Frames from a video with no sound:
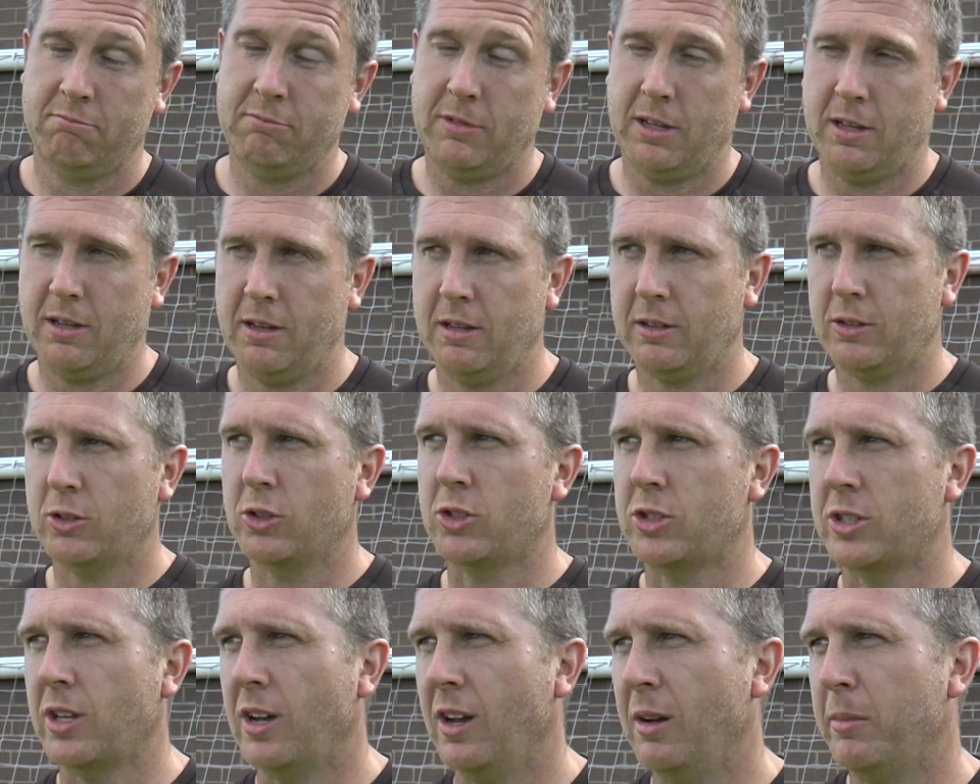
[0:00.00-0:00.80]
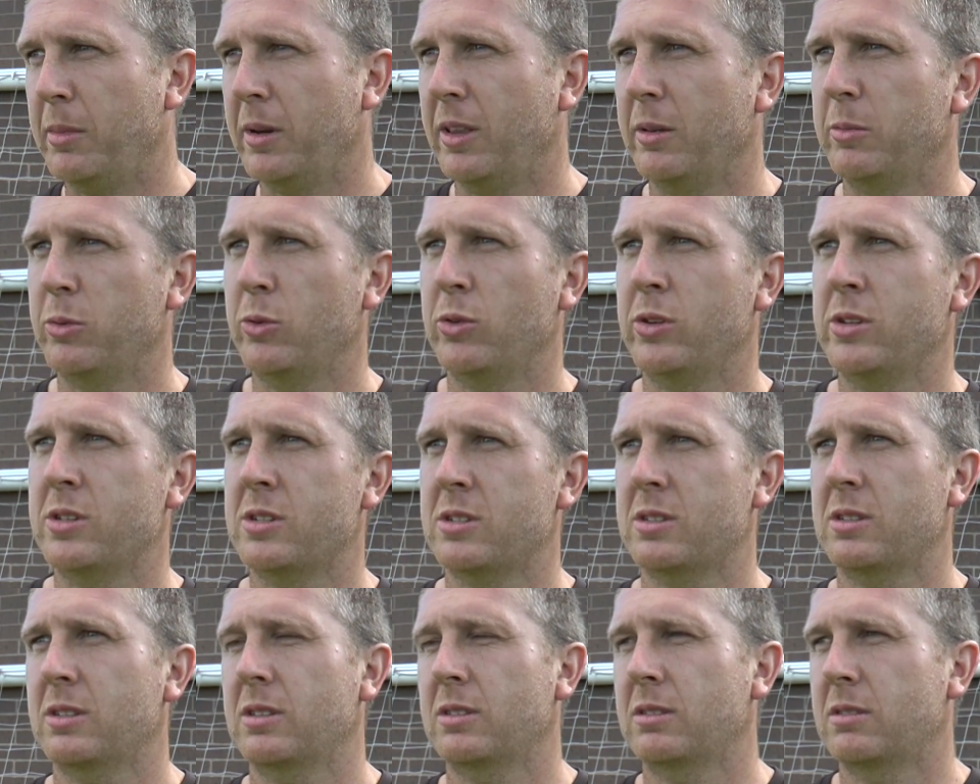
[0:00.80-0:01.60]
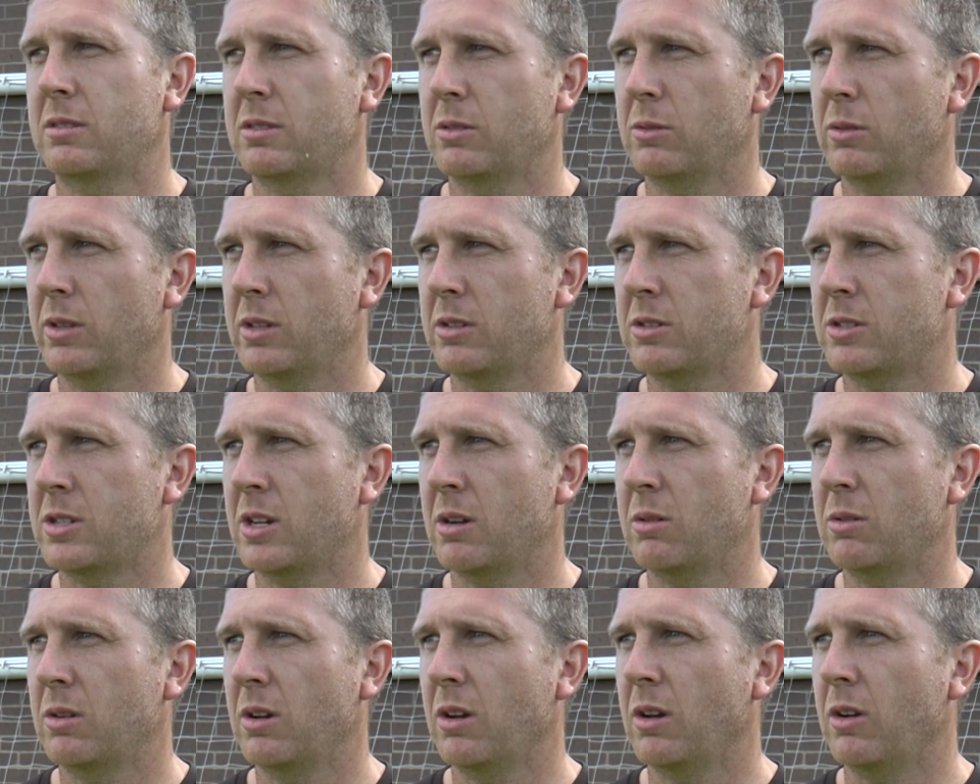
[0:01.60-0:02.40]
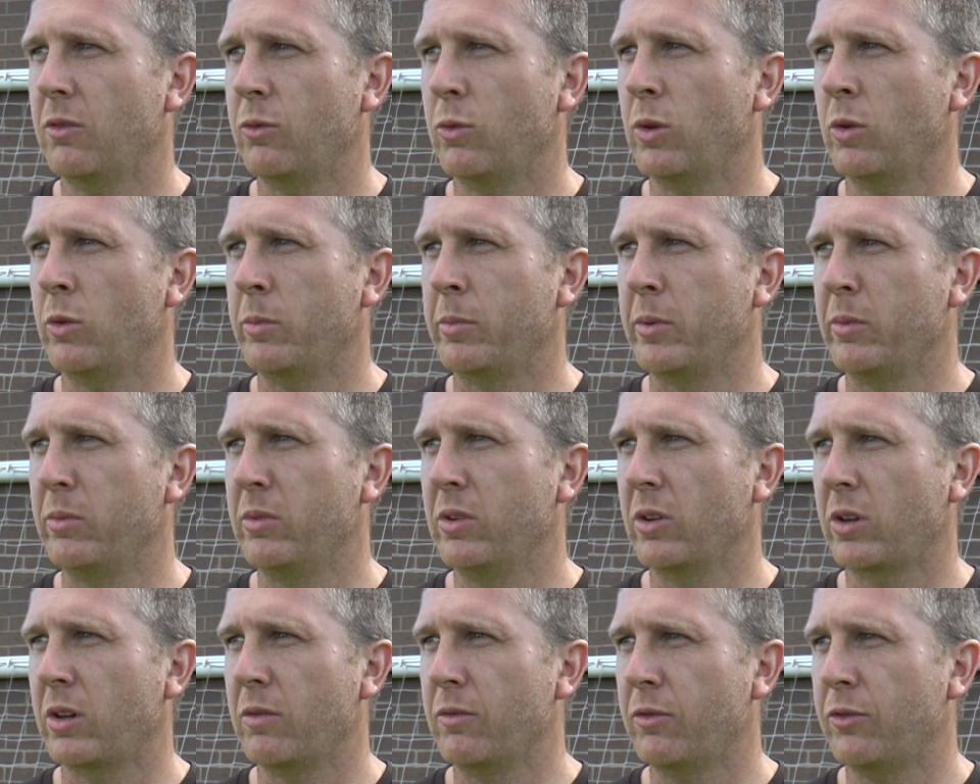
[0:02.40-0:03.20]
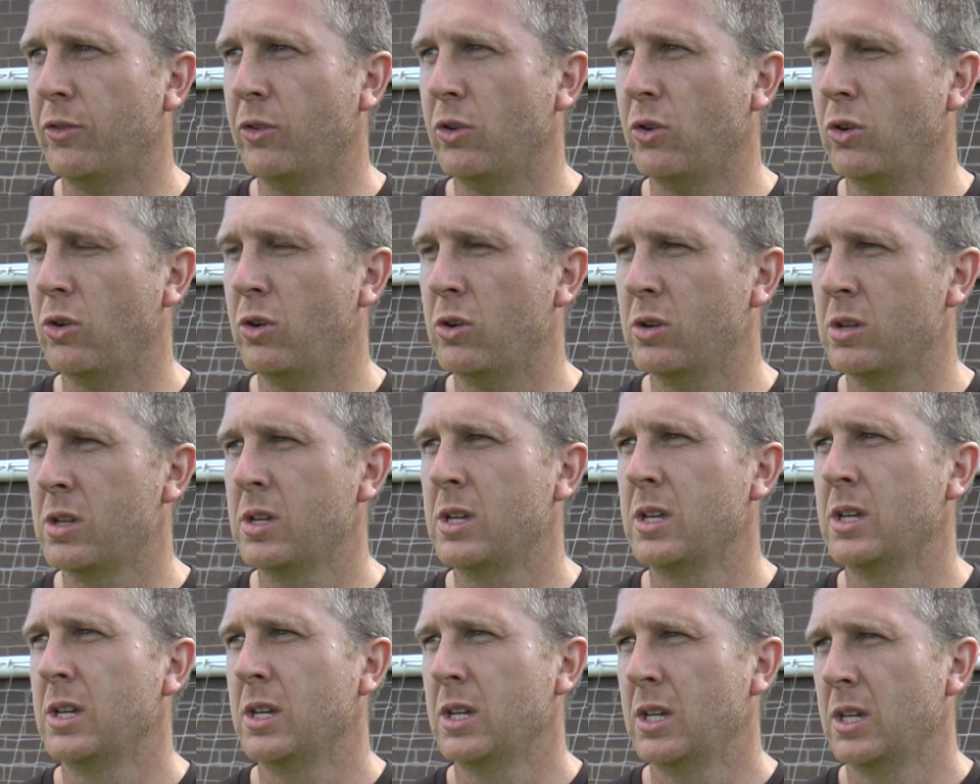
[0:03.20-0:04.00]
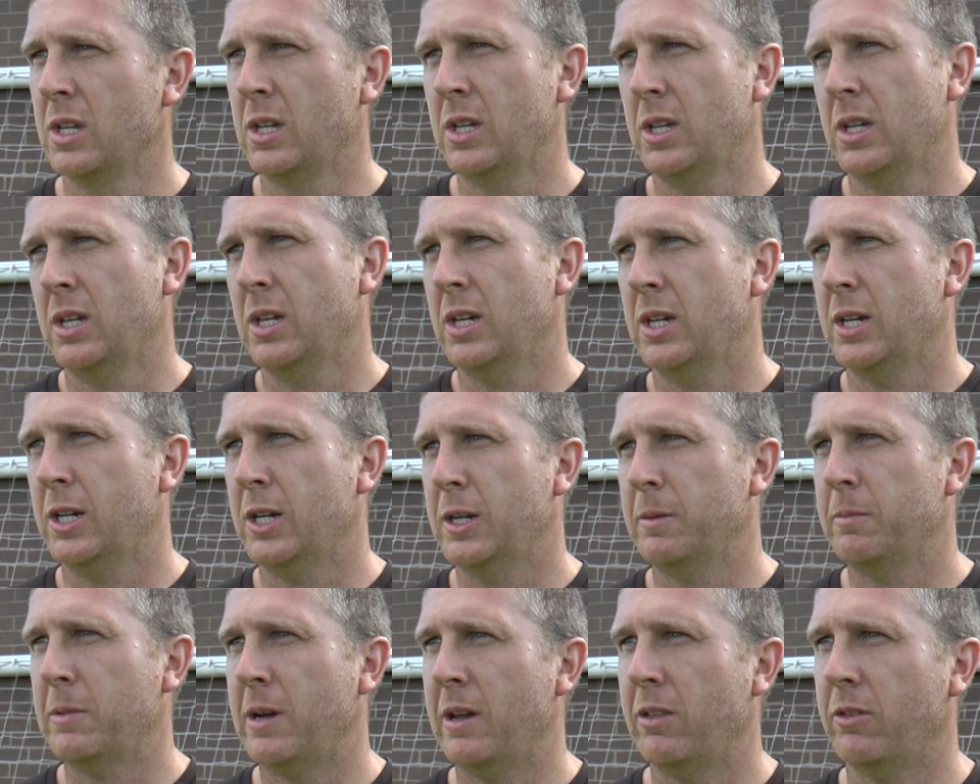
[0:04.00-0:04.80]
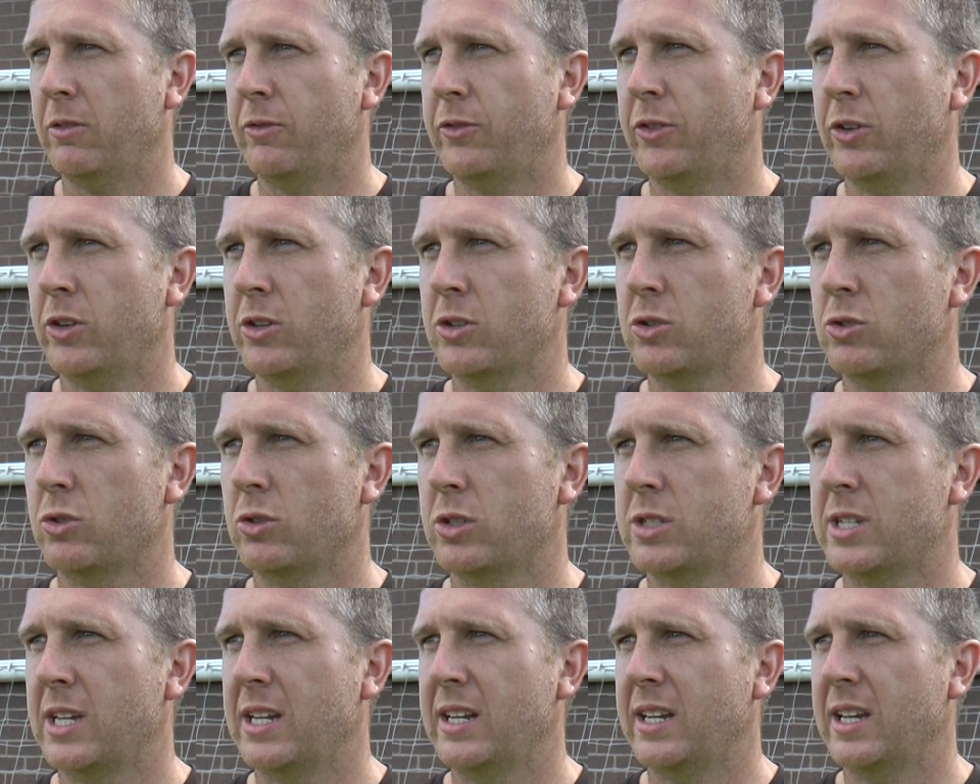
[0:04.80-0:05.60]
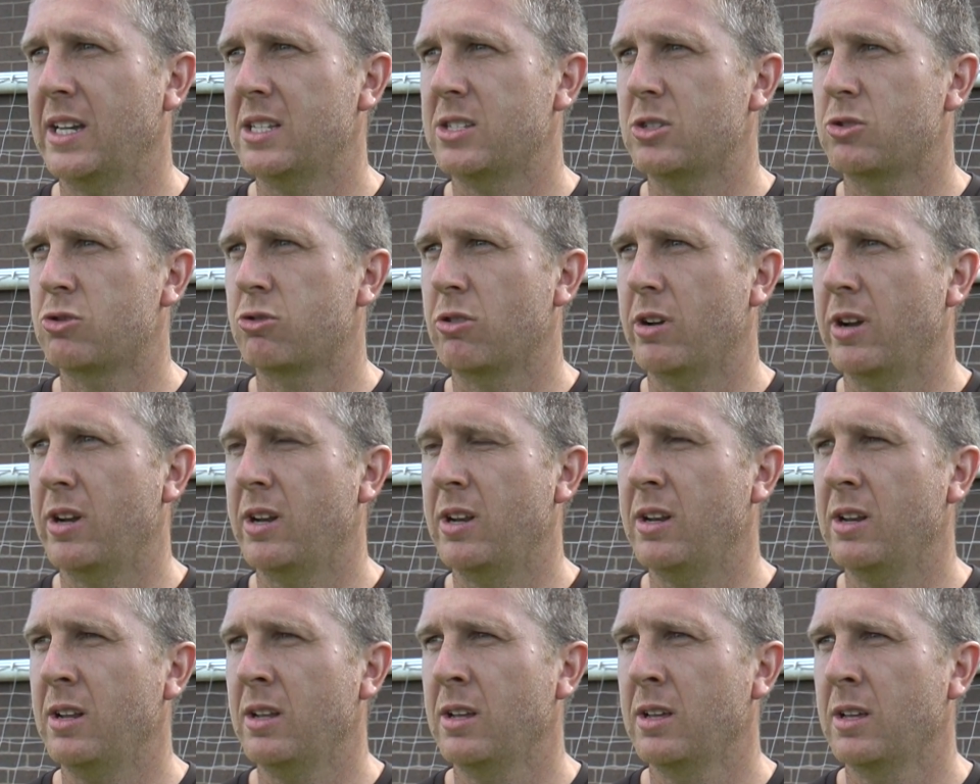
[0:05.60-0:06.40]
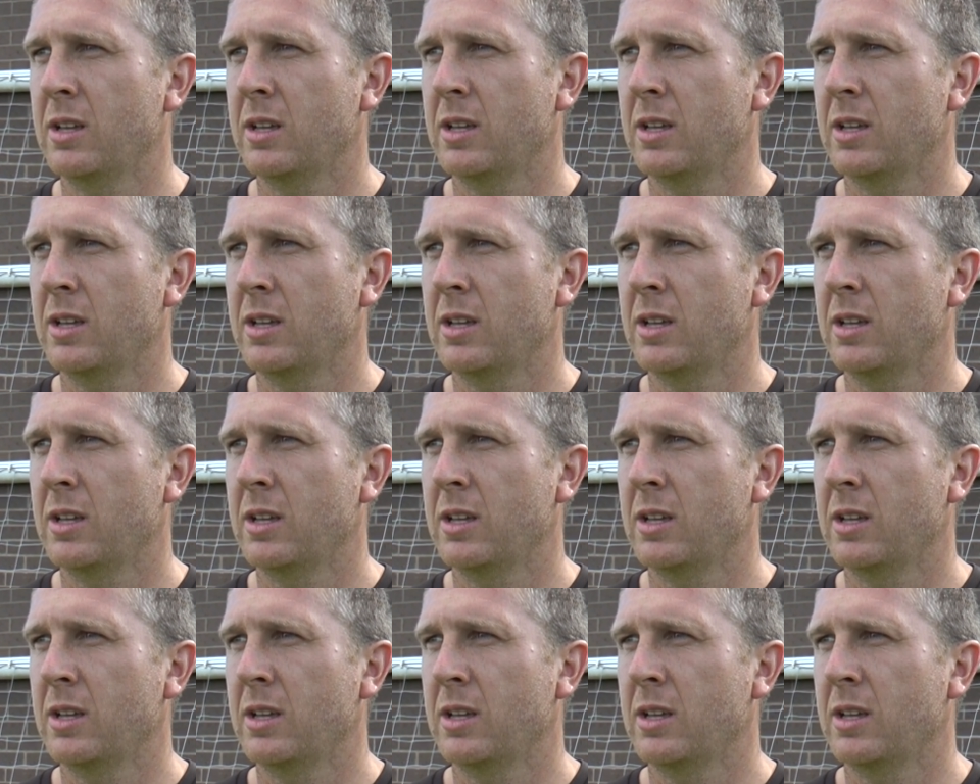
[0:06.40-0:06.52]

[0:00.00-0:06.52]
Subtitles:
A good start by the boys. Thought they showed a lot of what we've been looking for out of the first sort of 10 days of training.